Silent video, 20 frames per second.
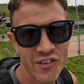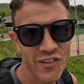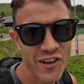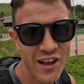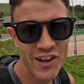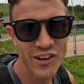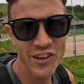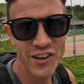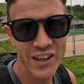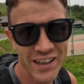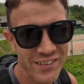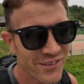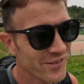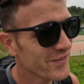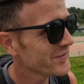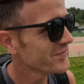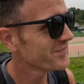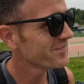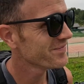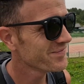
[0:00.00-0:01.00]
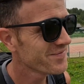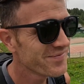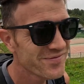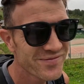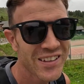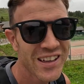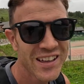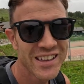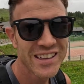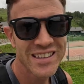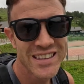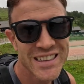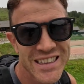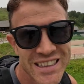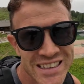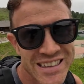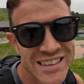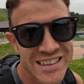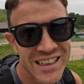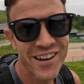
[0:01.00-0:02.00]
found it.
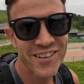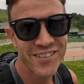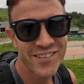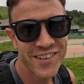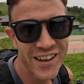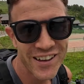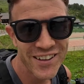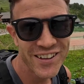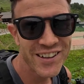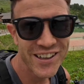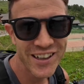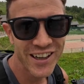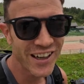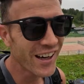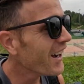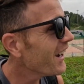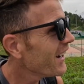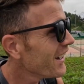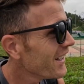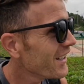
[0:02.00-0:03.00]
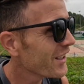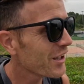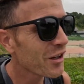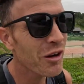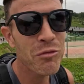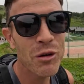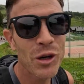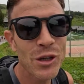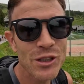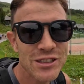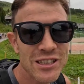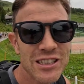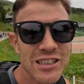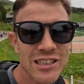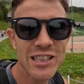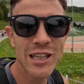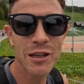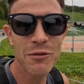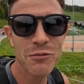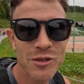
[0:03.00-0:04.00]
I found the car that puts the
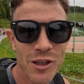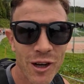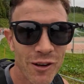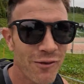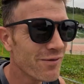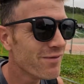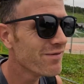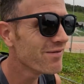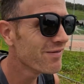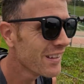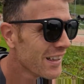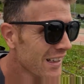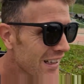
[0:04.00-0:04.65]
skips on.